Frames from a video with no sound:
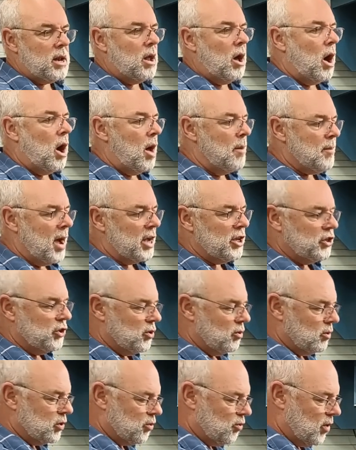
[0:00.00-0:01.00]
made sure it
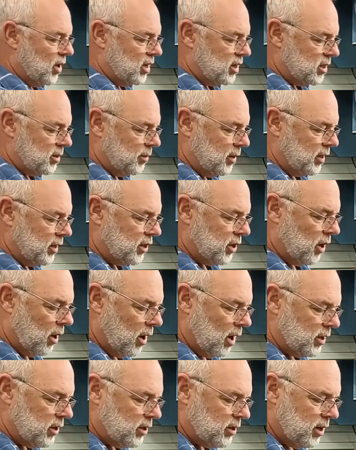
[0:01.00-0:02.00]
was reasonably
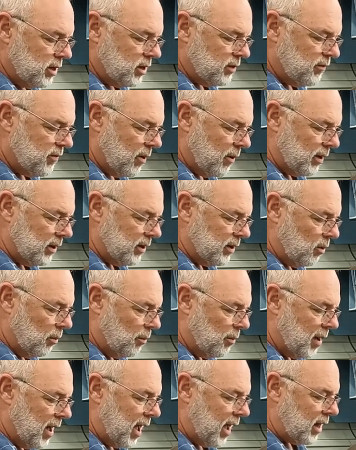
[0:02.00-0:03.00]
tight, so there's very little
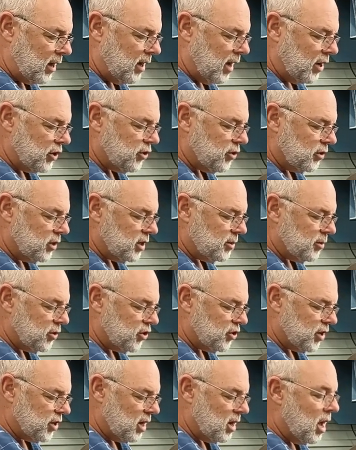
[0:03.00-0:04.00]
backlash on this
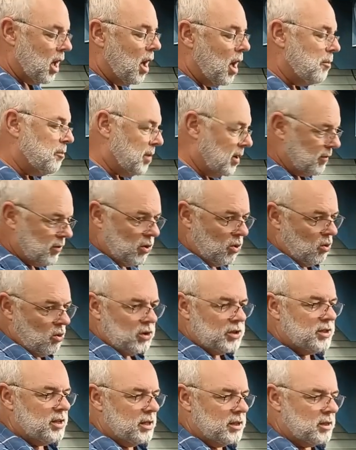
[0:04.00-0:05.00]
machine, but of course
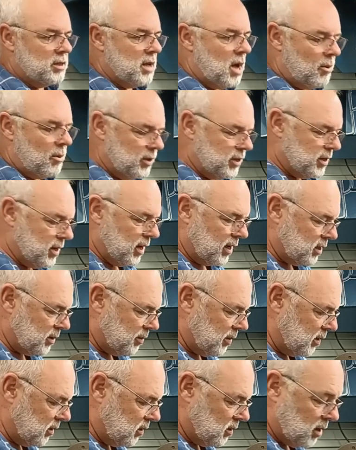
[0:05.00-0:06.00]
there's no
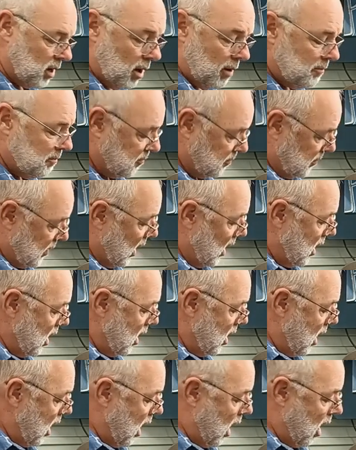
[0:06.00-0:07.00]
adjustment. So
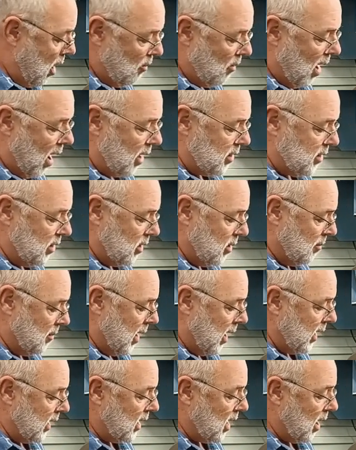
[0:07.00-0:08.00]
rather than
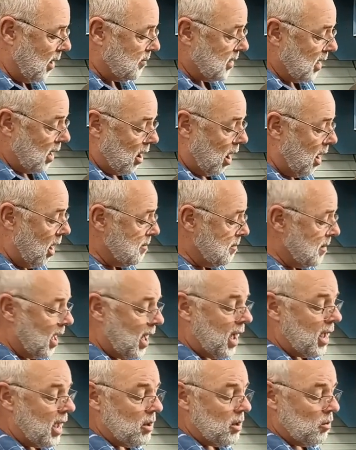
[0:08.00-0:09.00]
make up that, I
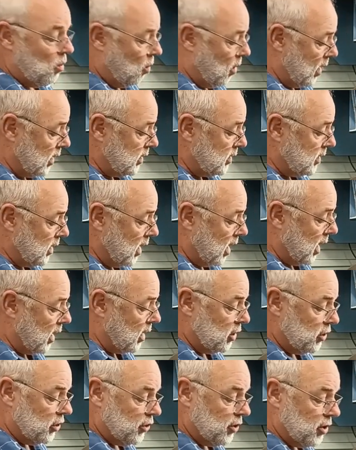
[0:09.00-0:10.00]
may one day
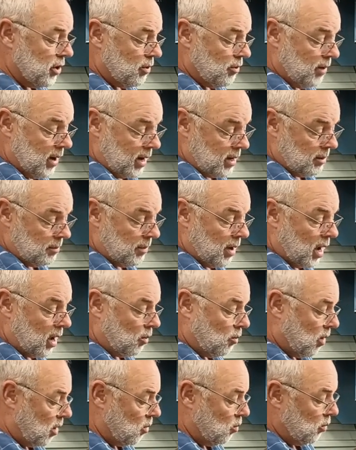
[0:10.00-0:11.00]
turn around and make
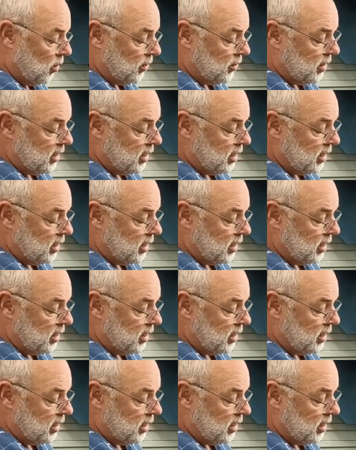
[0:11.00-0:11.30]
one with the